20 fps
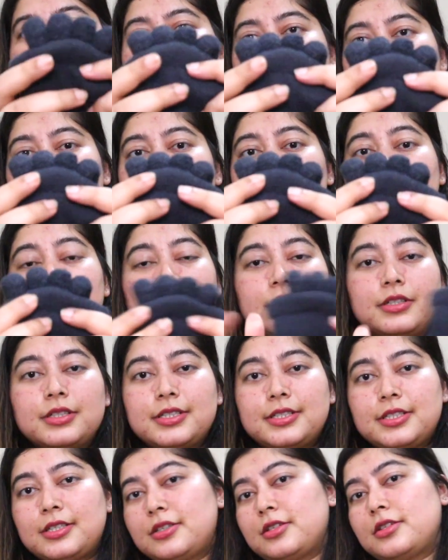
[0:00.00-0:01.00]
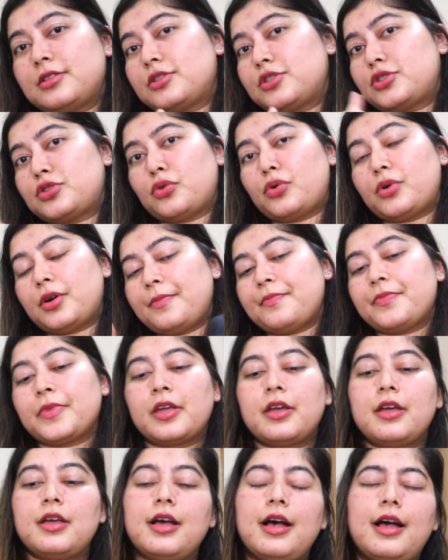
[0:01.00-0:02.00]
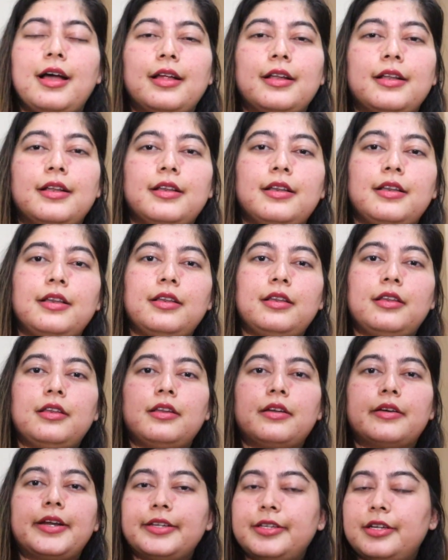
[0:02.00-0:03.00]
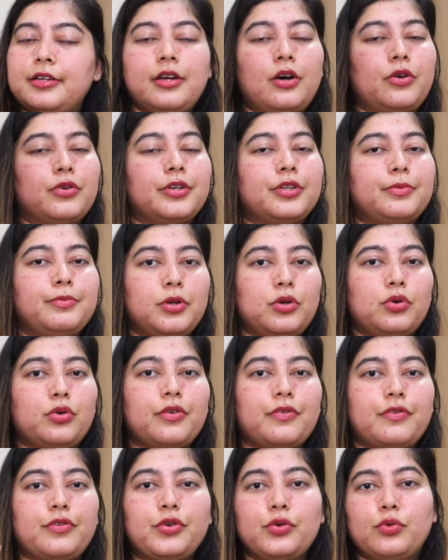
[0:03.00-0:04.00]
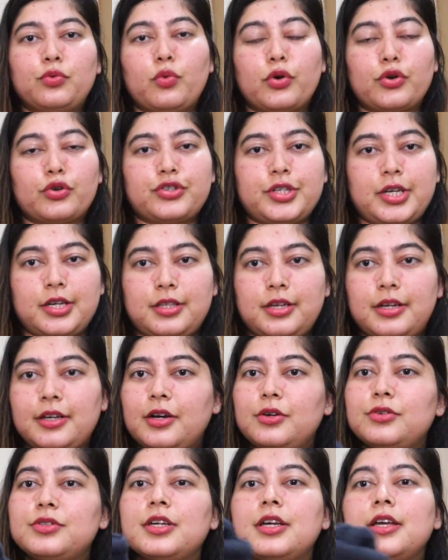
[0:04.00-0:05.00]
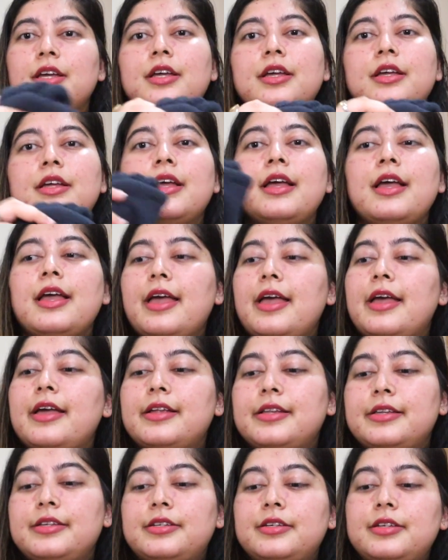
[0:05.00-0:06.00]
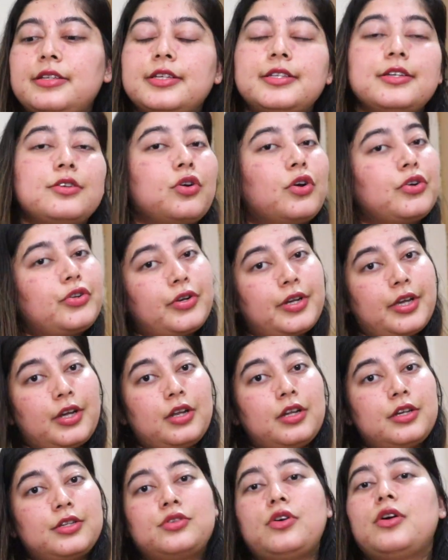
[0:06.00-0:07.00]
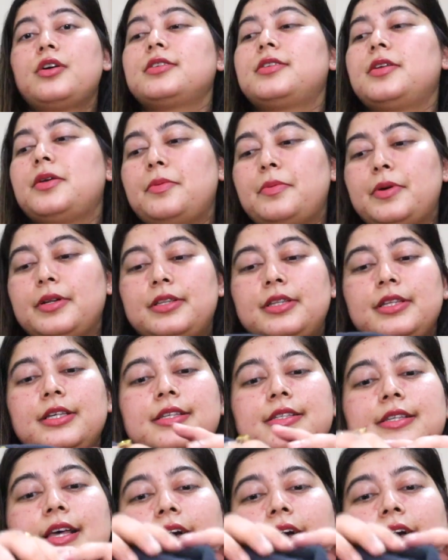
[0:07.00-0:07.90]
from Dirt's store. I'll write that down in below if you want to check that out. And these are not your regular socks, but these